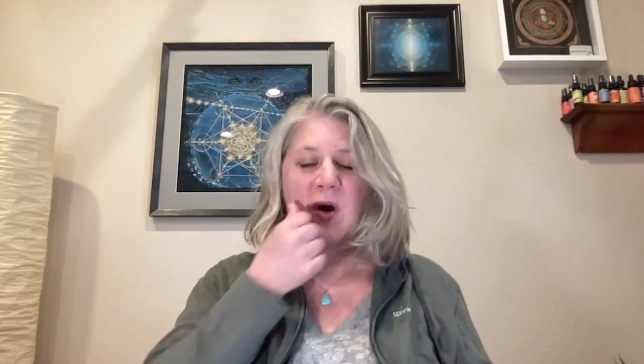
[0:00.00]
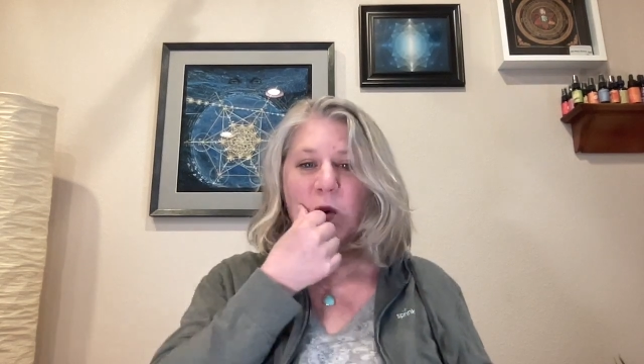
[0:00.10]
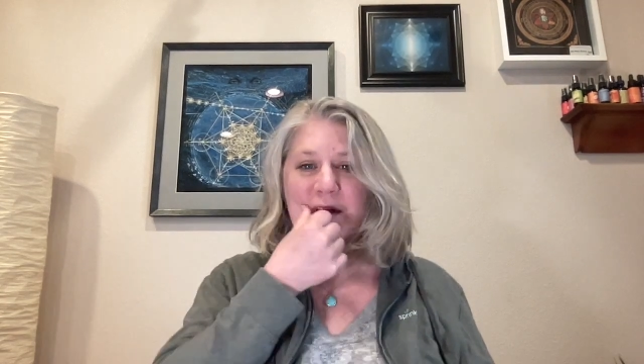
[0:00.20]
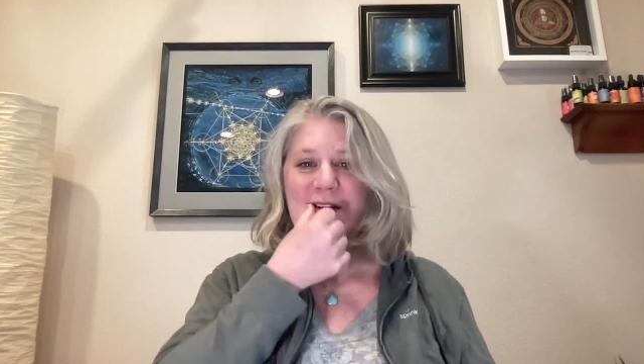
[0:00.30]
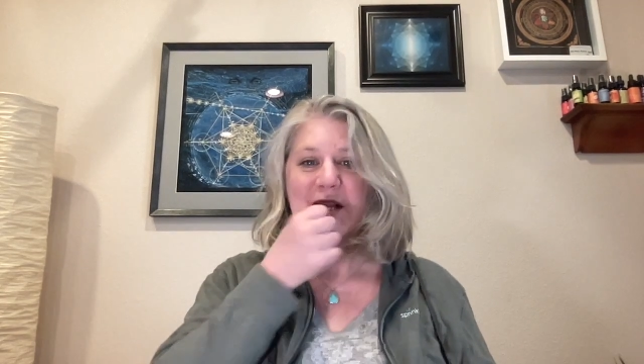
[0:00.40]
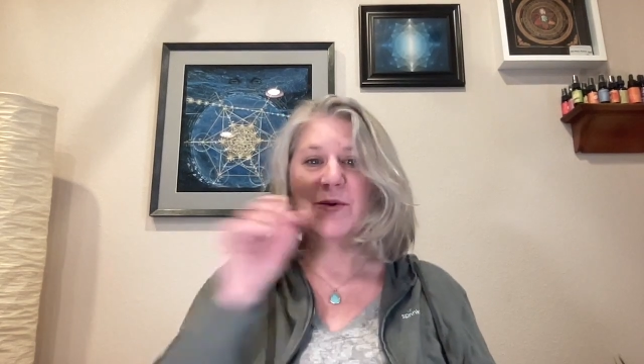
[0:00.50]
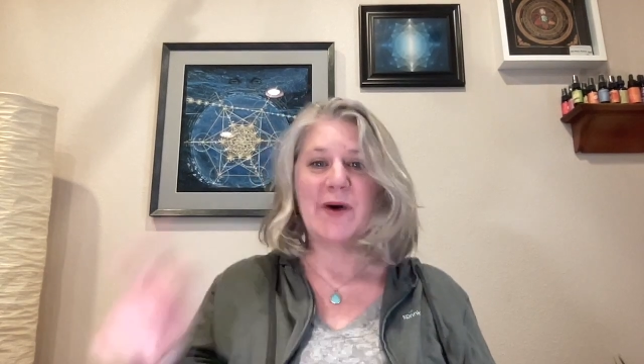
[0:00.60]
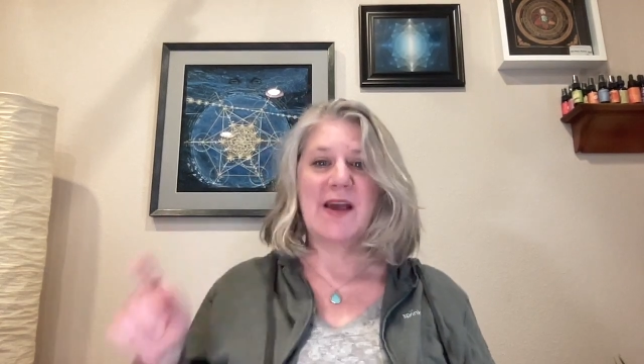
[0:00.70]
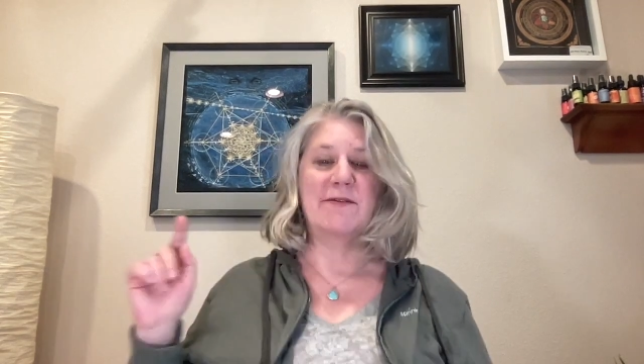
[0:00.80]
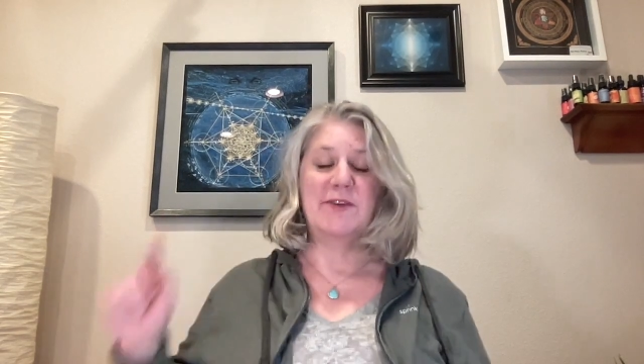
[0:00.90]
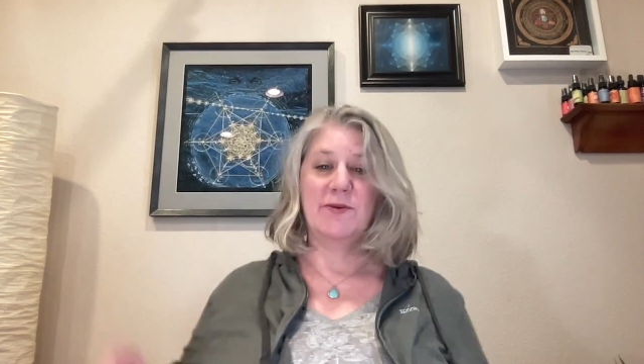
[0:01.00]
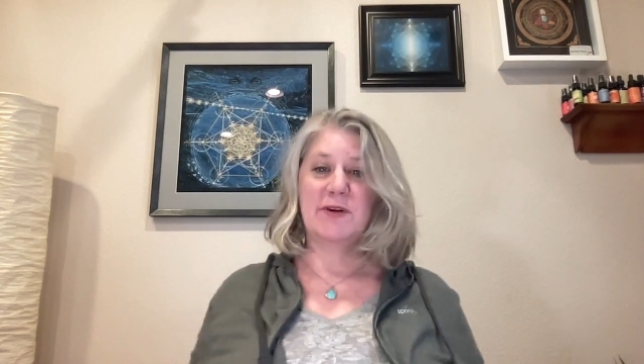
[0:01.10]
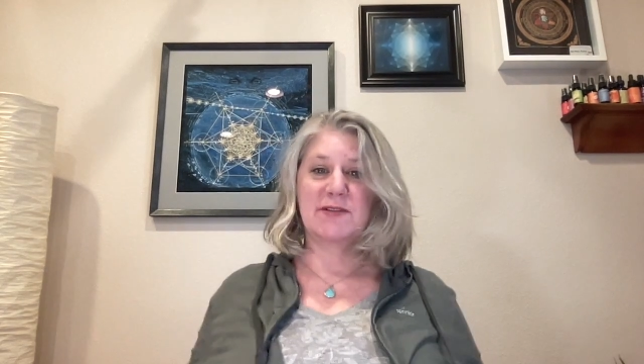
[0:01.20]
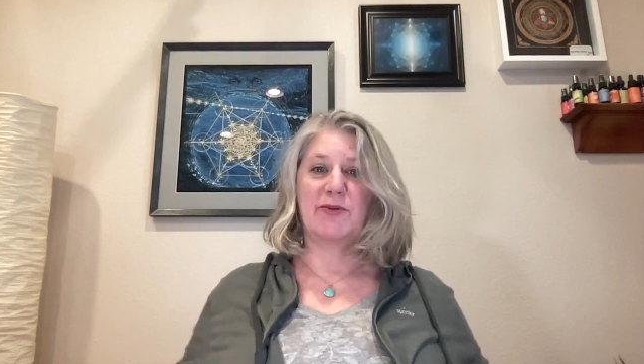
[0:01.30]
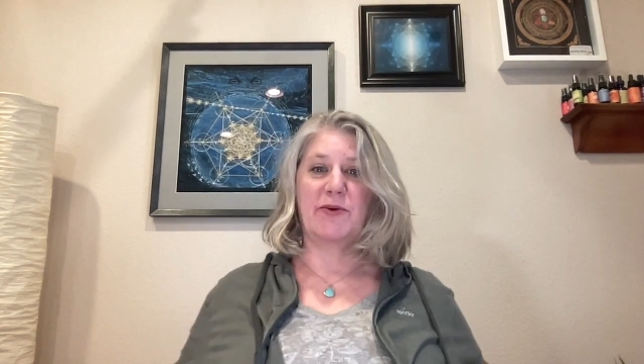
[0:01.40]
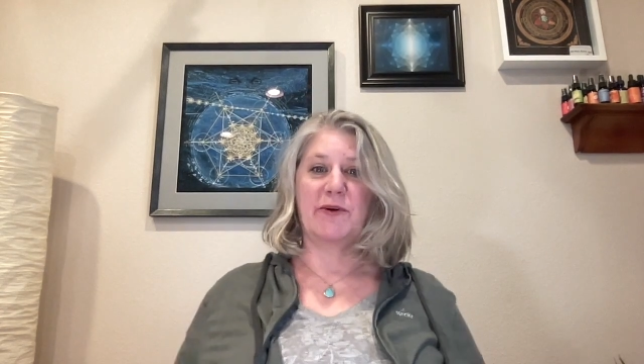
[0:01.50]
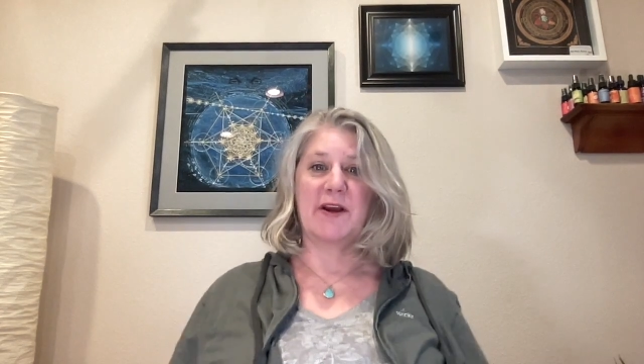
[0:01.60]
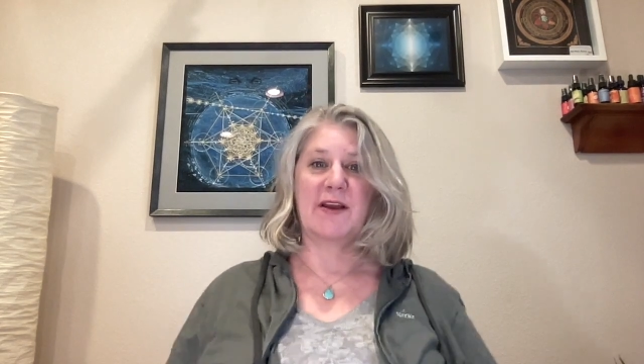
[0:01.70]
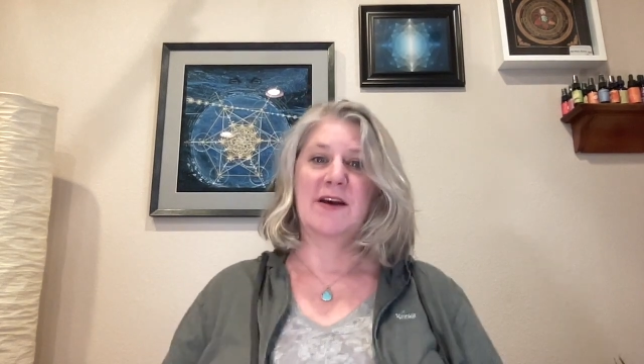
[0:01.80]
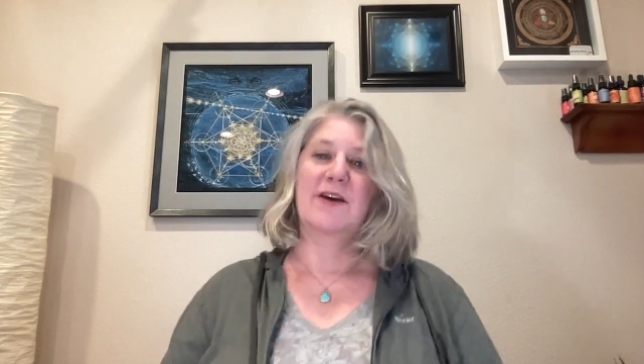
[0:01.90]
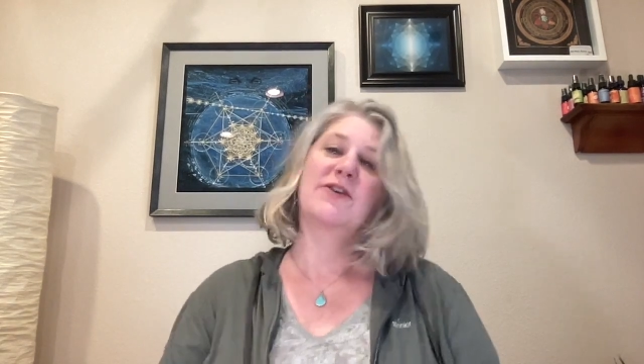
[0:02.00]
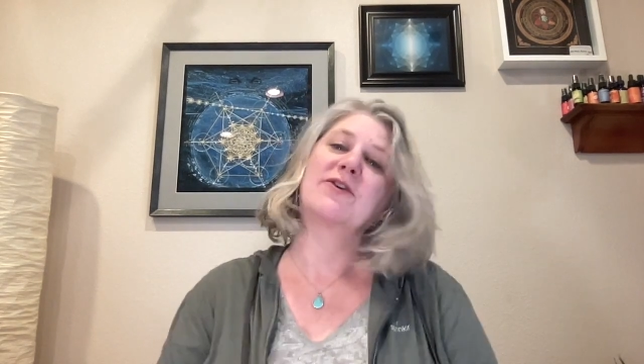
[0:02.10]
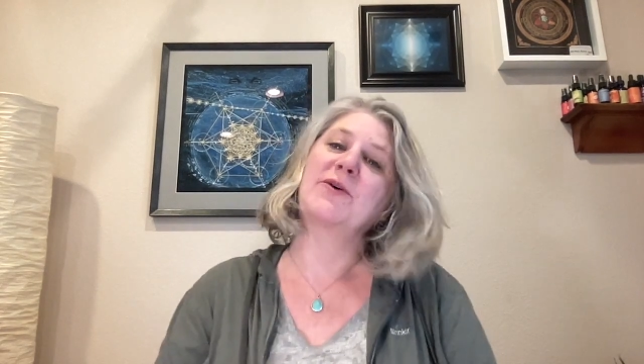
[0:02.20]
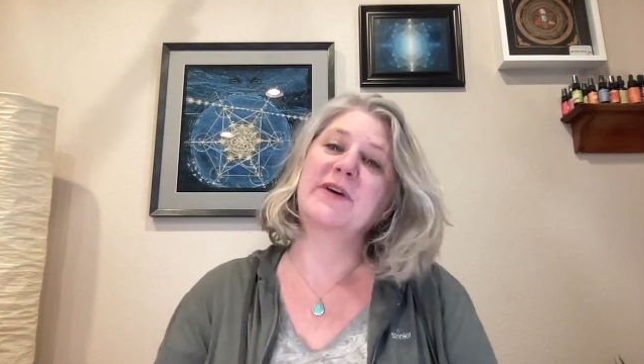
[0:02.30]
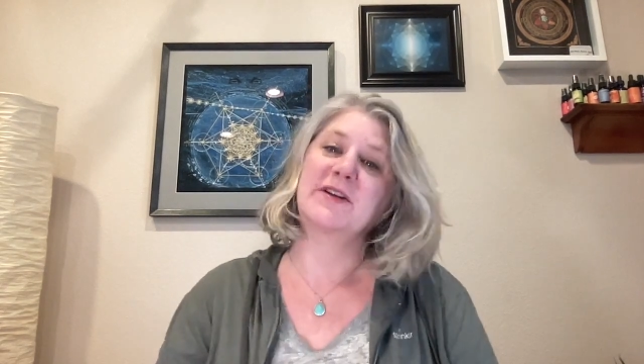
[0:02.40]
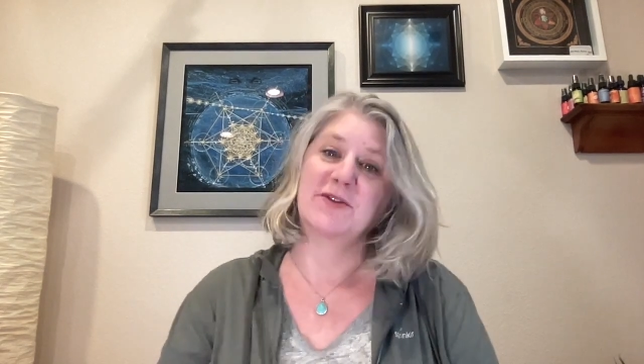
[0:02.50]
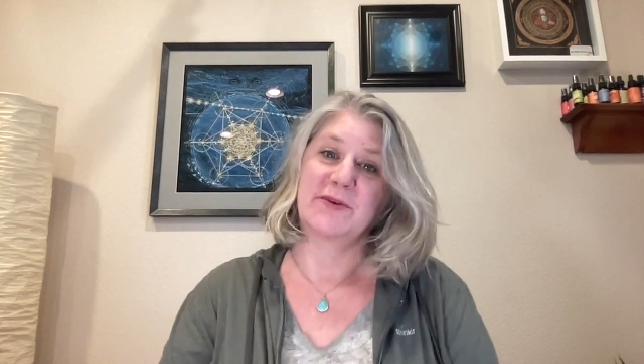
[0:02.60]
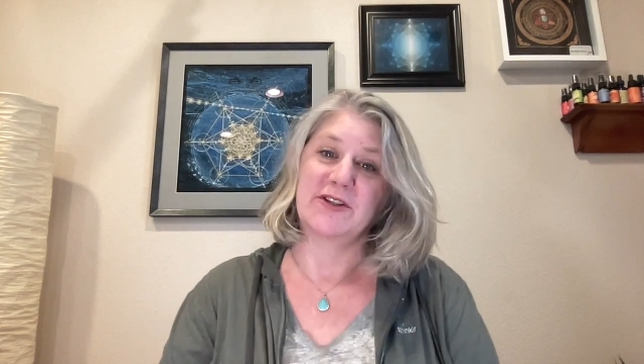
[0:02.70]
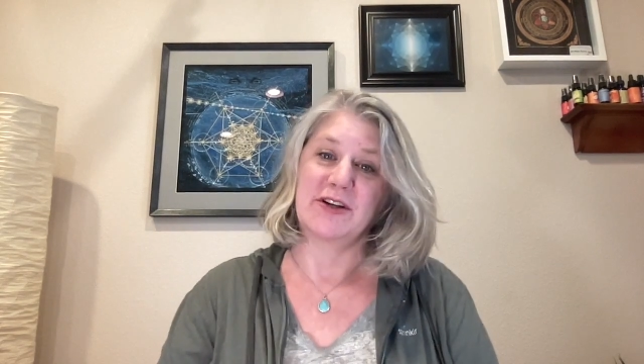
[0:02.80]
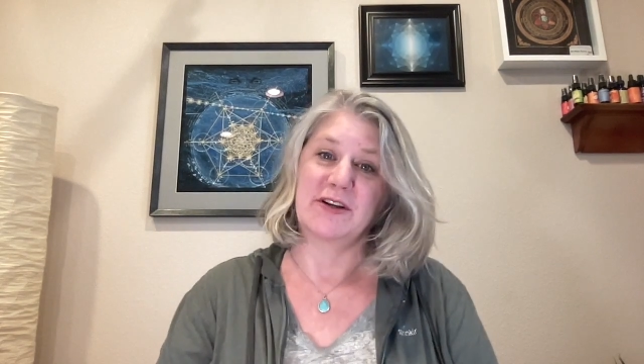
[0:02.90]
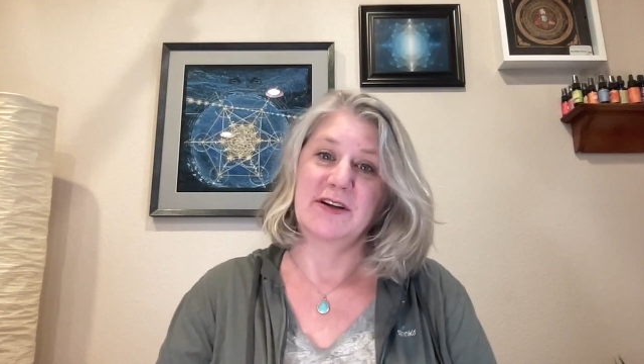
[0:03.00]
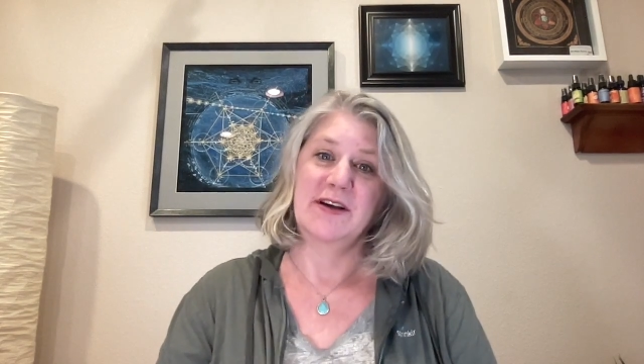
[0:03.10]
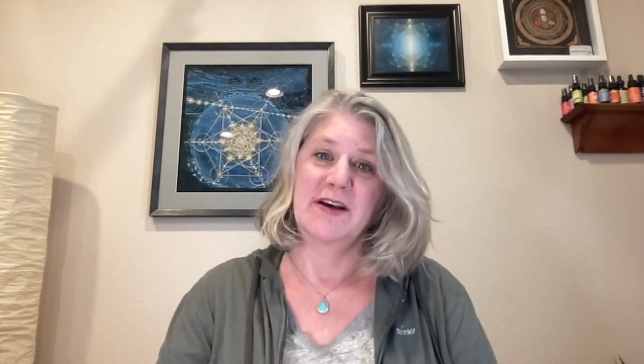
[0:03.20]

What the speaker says: What's in the way of you exploring your own intuition,